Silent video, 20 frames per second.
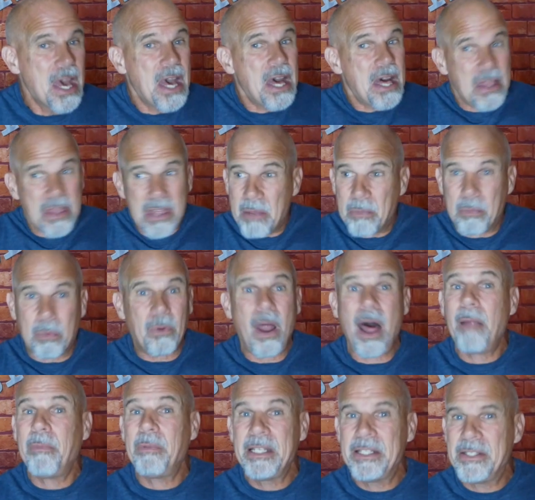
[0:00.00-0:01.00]
they
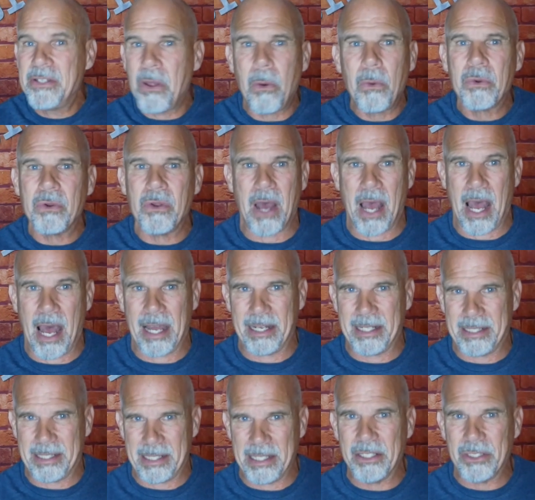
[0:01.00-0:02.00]
probably don't know how to
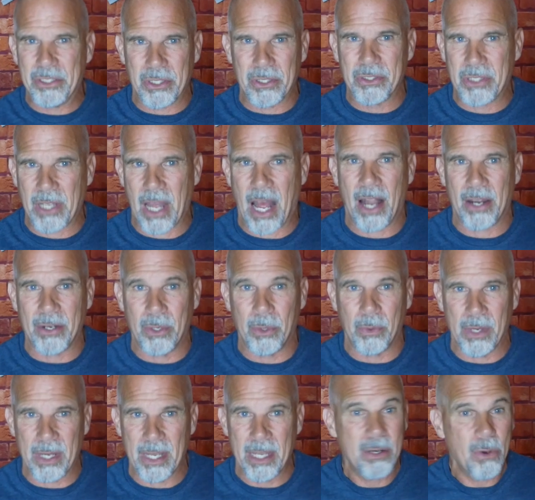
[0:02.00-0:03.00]
teach your child to
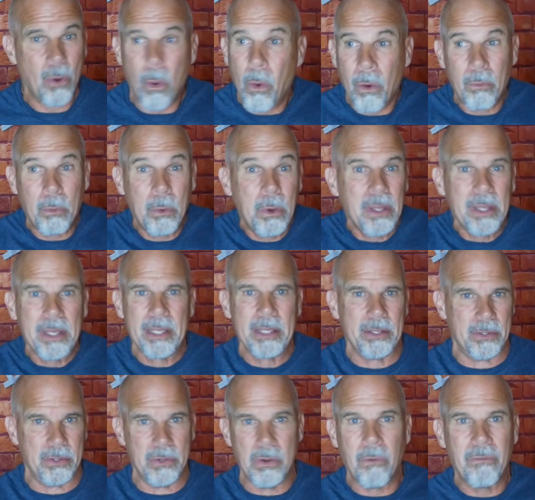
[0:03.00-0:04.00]
read or really
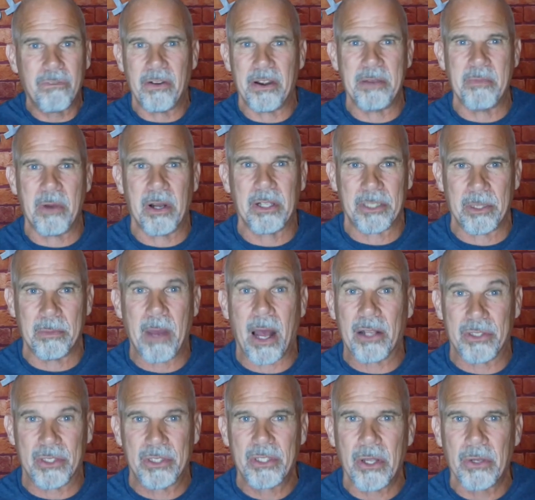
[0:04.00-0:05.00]
know very much
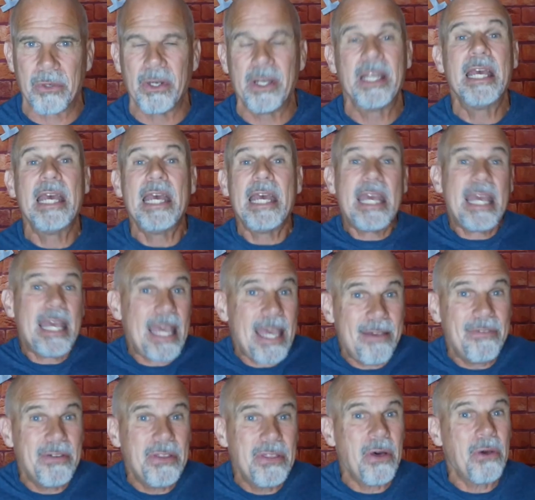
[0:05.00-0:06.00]
about children,
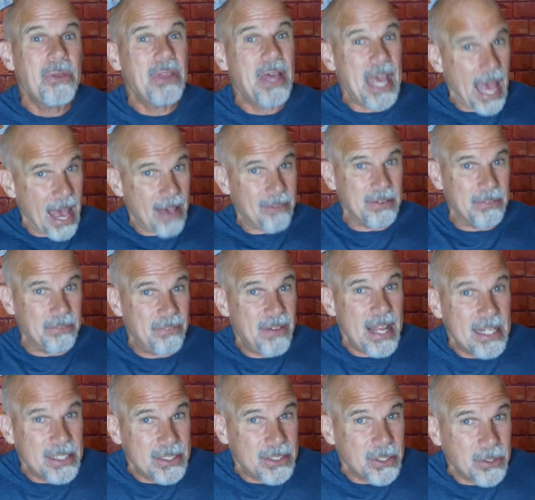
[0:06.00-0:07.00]
even though they have
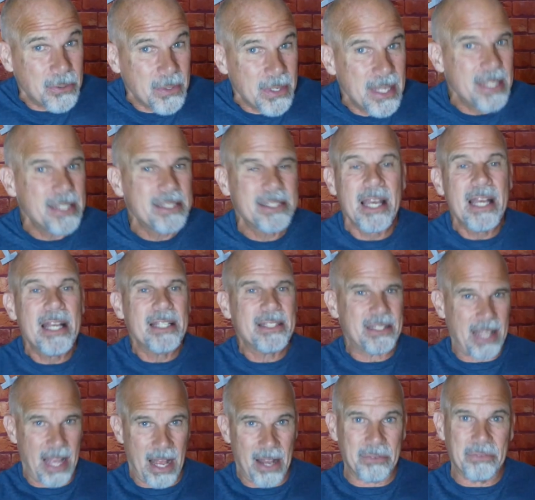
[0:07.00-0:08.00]
advanced degrees,
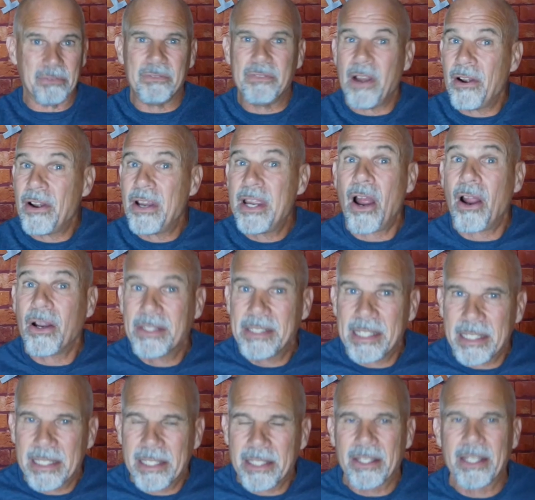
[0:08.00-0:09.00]
sound very
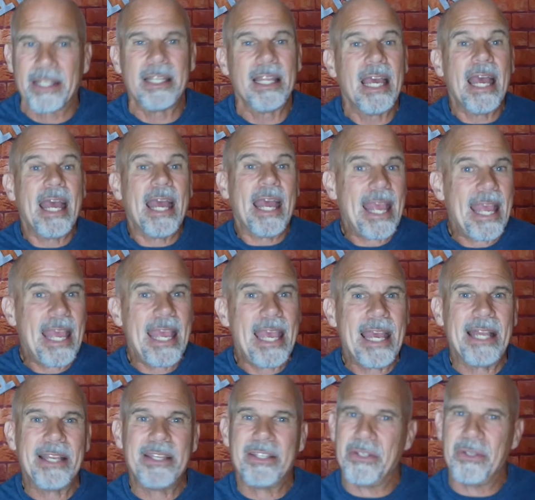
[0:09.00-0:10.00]
articulate,
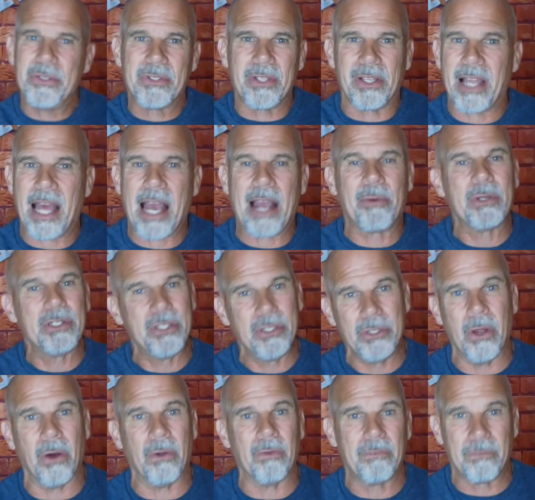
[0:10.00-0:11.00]
and use a language you
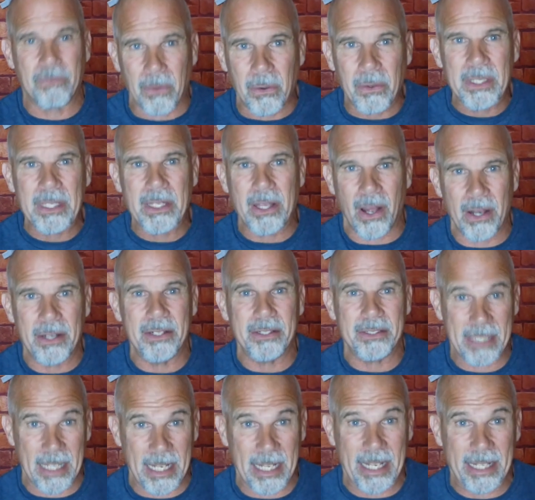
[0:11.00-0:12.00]
don't fully
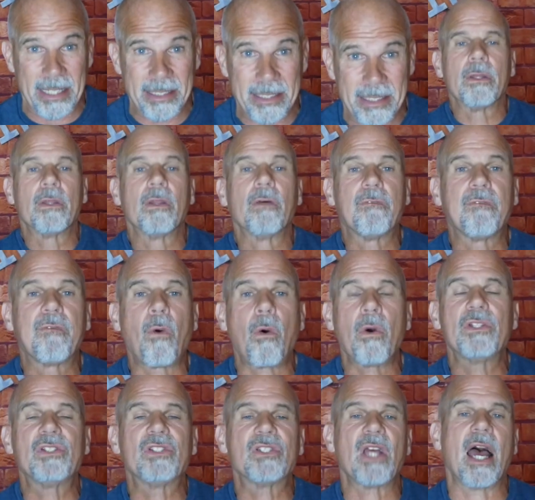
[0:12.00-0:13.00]
understand. The
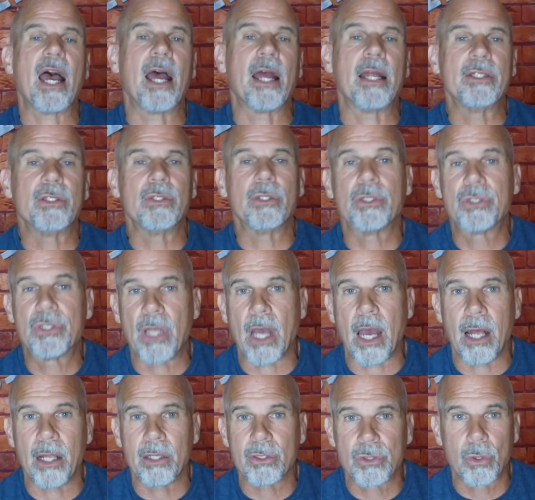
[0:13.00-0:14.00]
4th sign your
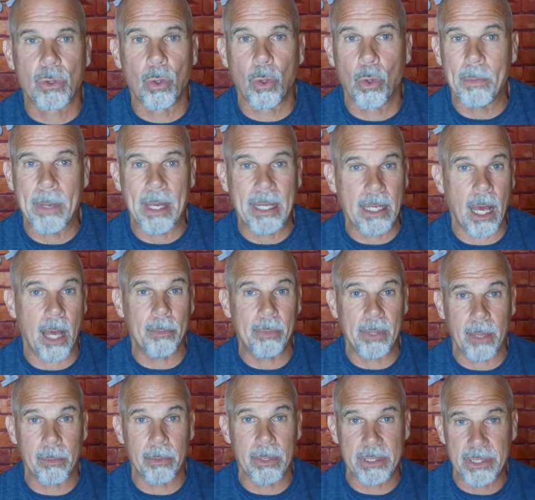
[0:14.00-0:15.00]
child's school may not be
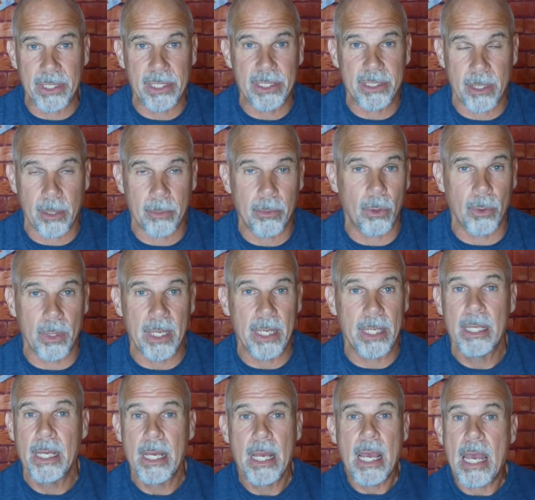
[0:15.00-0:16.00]
able to teach them to
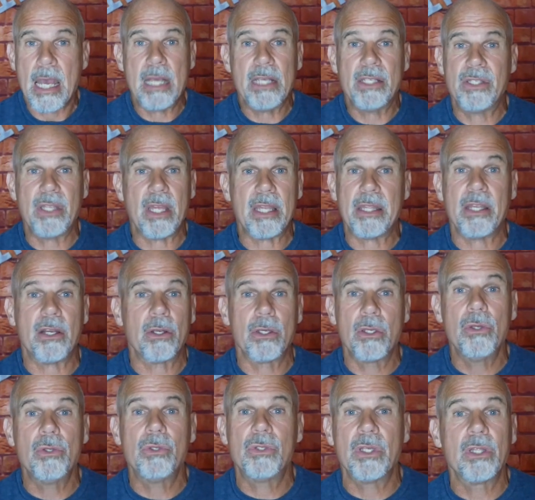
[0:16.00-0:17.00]
read is that they're
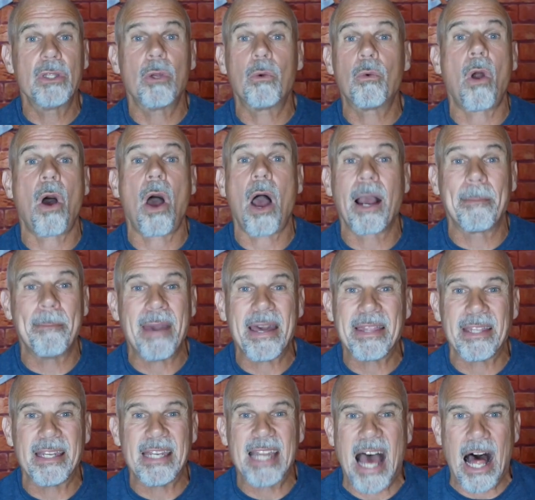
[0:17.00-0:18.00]
using the wrong
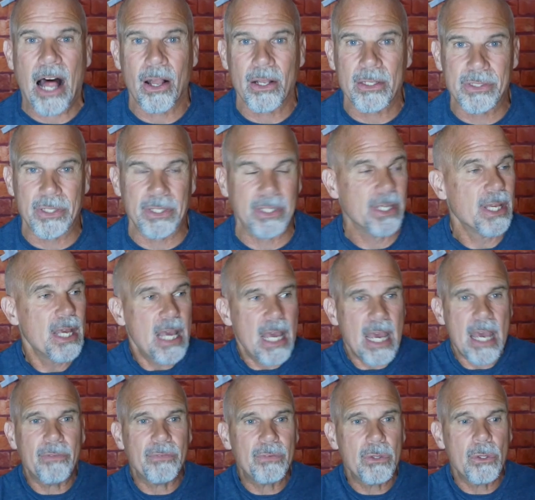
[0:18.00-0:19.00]
methodology.
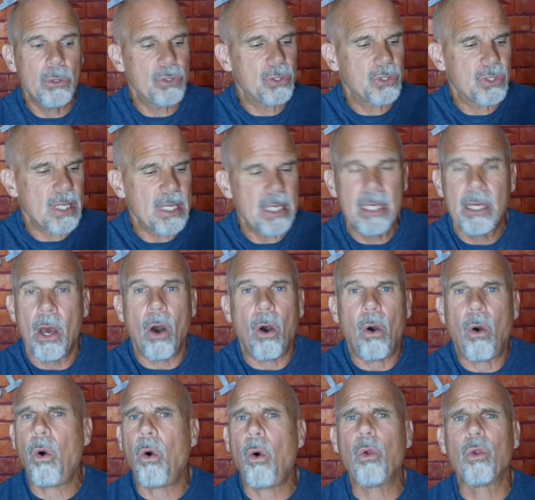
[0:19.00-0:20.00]
If you see
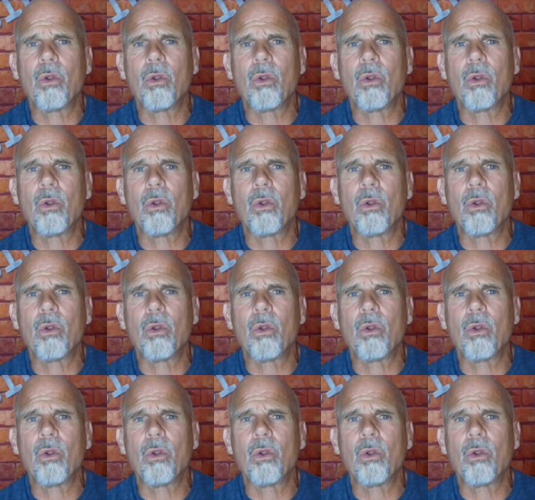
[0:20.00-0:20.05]
whole